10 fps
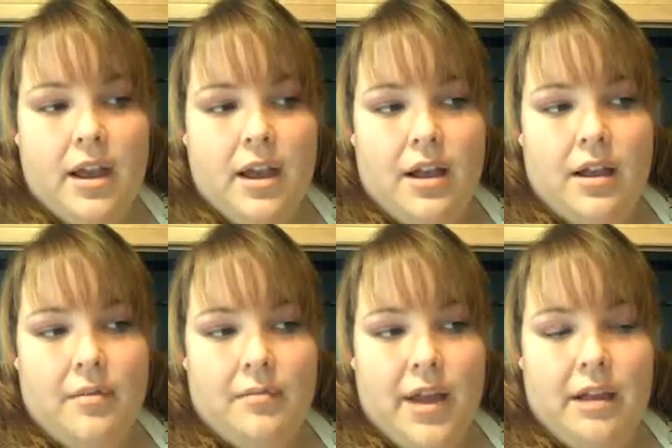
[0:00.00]

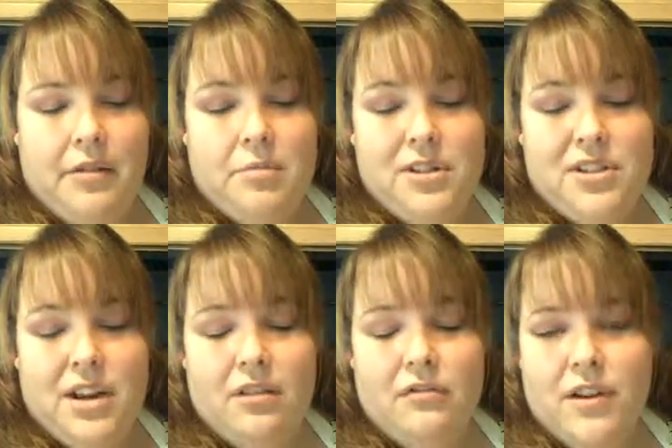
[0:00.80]
Um, I would
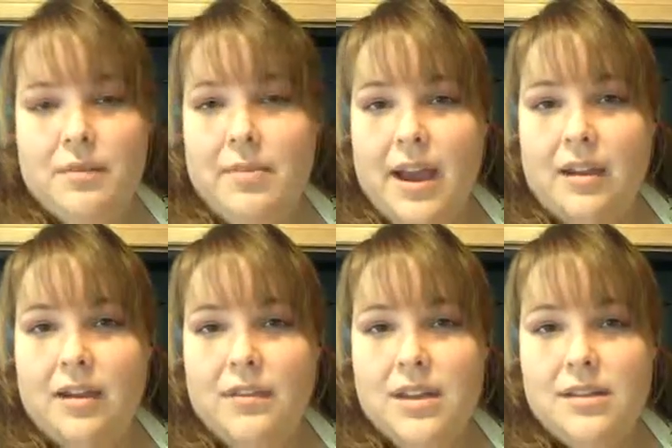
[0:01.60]
appreciate your feedback
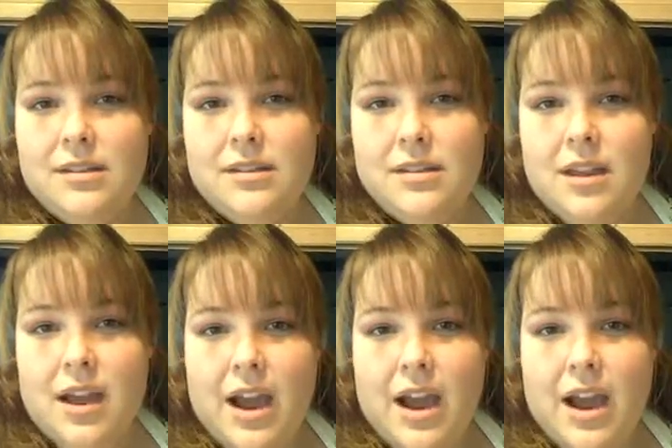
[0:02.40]
on this.